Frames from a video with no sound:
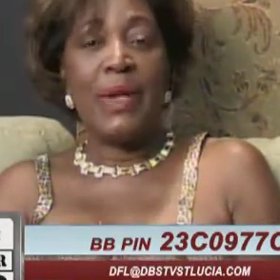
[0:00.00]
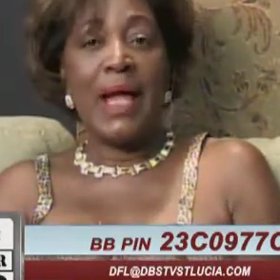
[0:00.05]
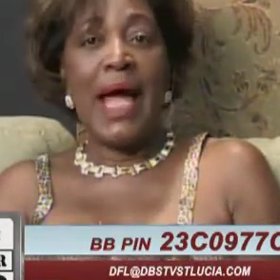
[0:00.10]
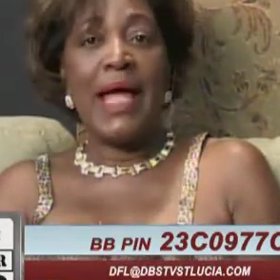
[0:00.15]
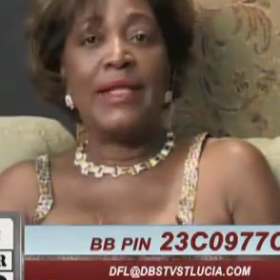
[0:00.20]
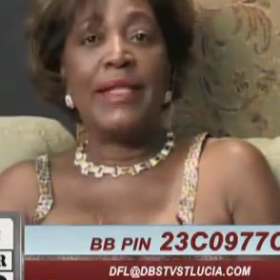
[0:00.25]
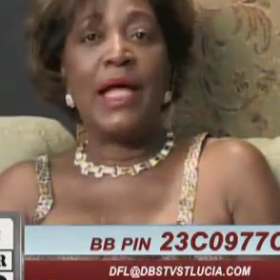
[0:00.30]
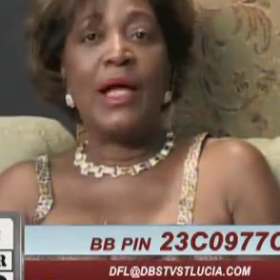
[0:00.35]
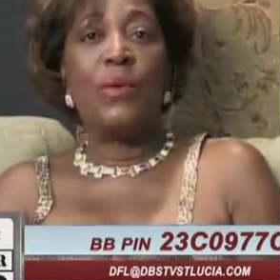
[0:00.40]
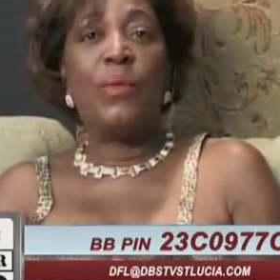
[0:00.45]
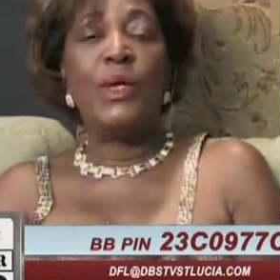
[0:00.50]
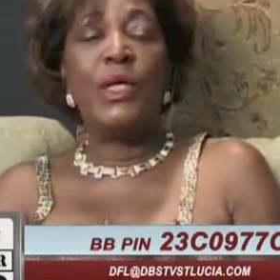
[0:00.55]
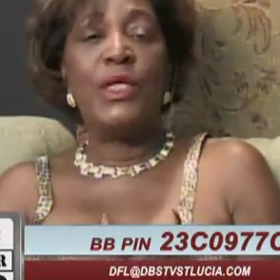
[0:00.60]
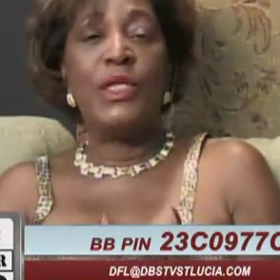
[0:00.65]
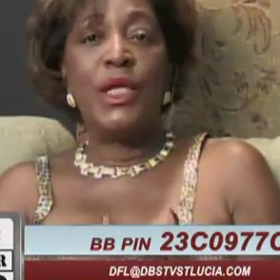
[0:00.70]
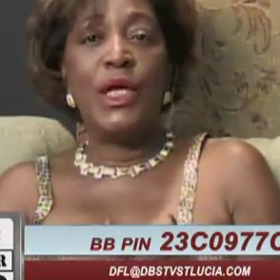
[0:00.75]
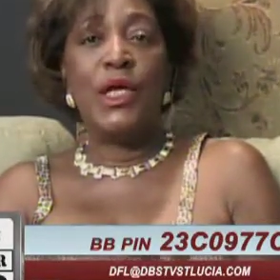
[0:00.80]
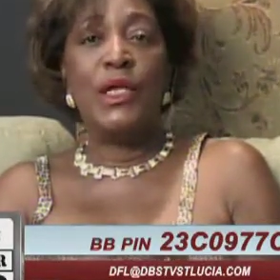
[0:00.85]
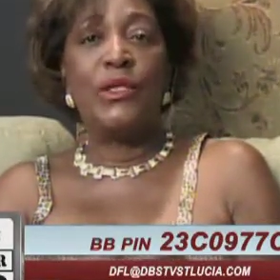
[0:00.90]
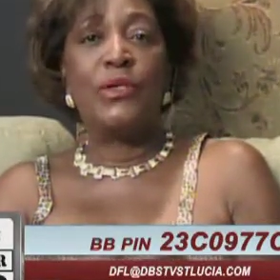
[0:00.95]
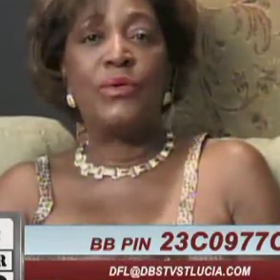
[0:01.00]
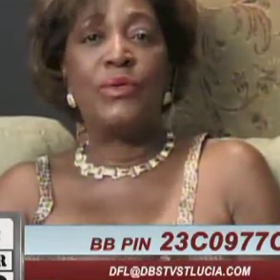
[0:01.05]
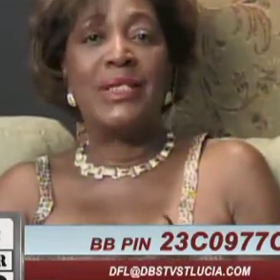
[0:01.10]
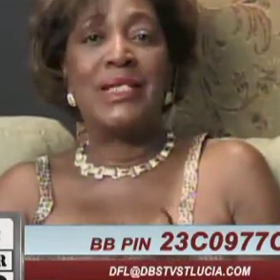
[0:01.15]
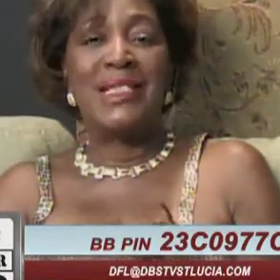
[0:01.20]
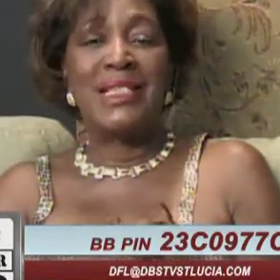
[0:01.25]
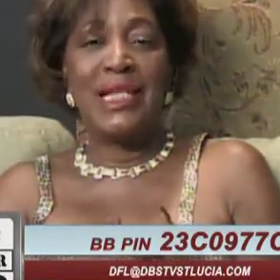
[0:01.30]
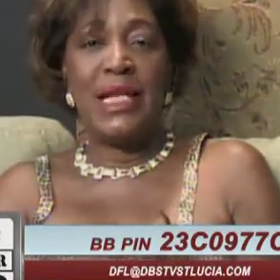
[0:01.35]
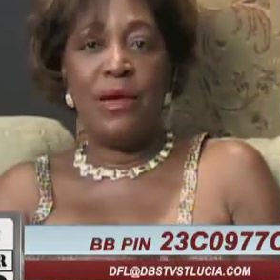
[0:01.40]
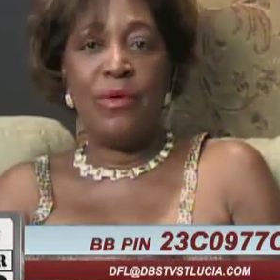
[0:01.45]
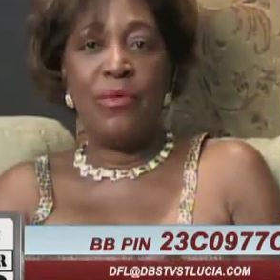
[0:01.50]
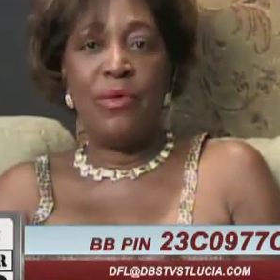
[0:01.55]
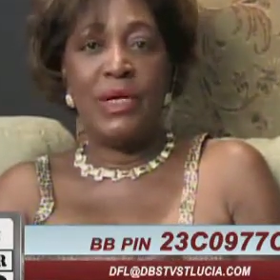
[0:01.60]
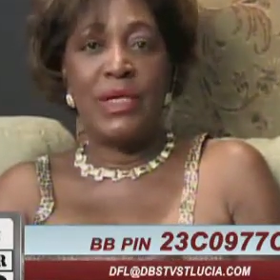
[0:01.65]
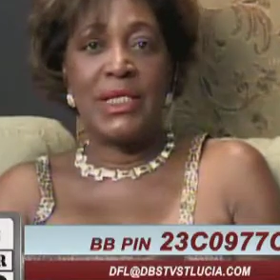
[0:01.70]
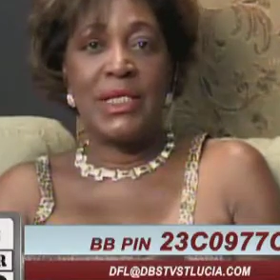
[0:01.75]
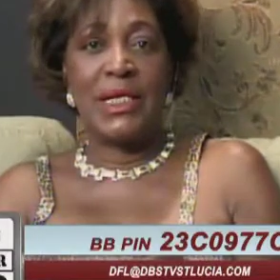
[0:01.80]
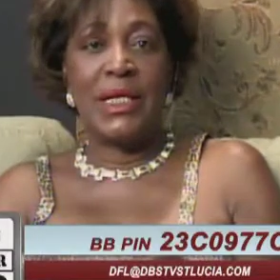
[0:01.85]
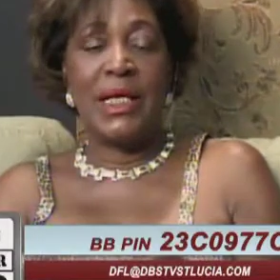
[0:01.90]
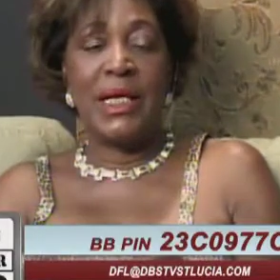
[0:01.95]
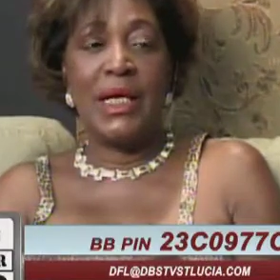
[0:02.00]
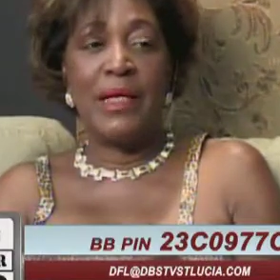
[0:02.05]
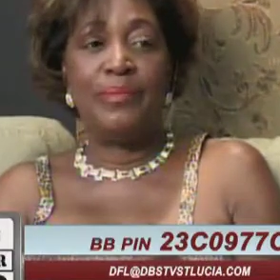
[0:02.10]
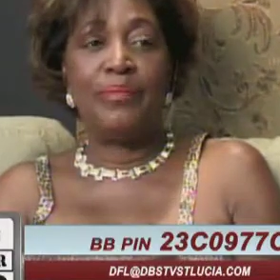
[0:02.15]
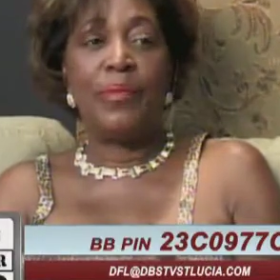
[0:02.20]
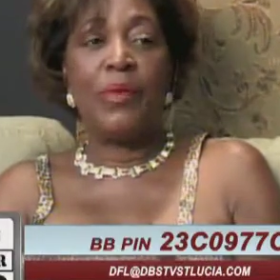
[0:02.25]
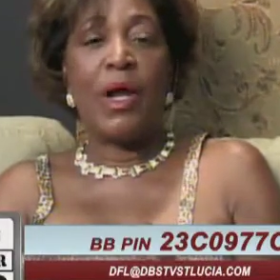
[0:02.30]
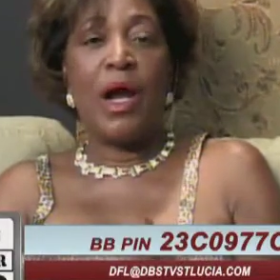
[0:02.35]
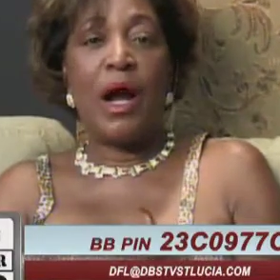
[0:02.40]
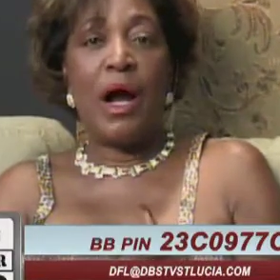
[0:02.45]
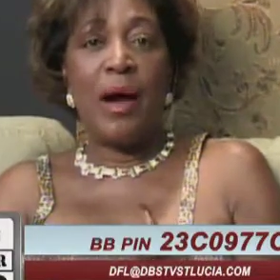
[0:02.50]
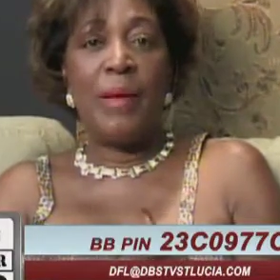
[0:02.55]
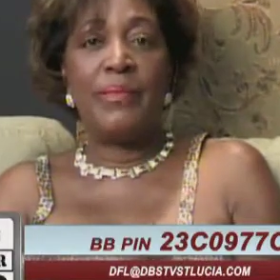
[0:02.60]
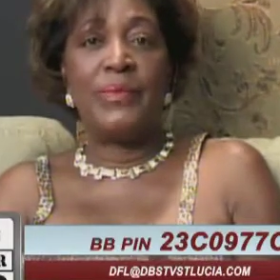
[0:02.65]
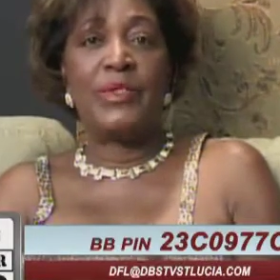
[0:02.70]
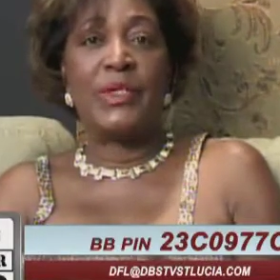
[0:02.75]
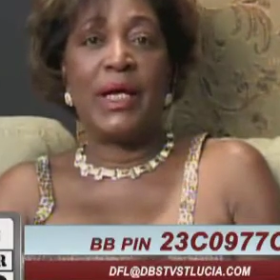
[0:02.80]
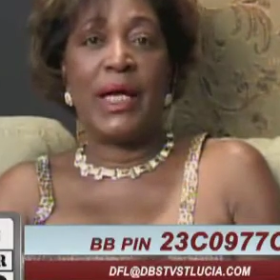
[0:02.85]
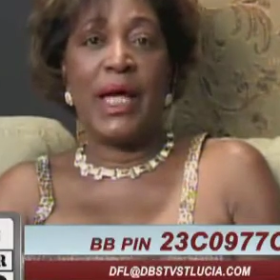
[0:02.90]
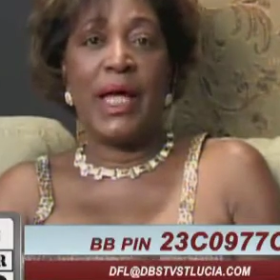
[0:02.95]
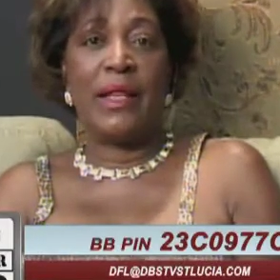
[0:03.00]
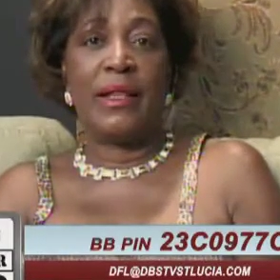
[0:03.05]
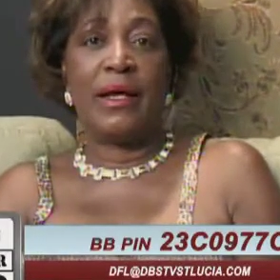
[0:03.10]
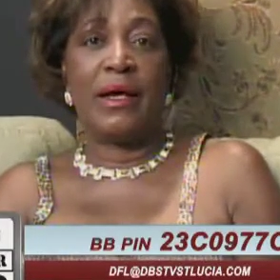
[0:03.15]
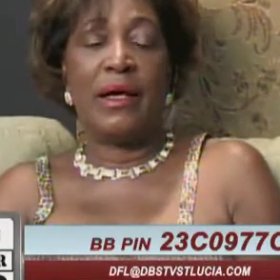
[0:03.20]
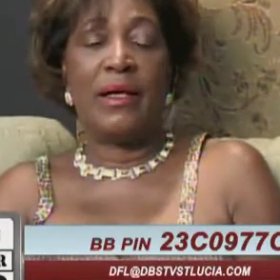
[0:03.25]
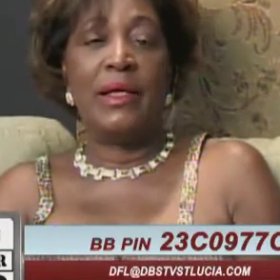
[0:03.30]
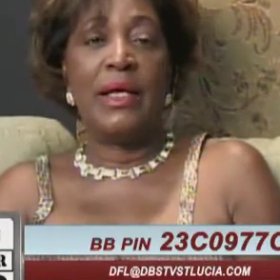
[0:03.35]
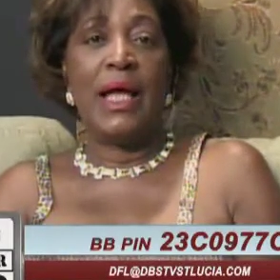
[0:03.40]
I think we need to seriously come together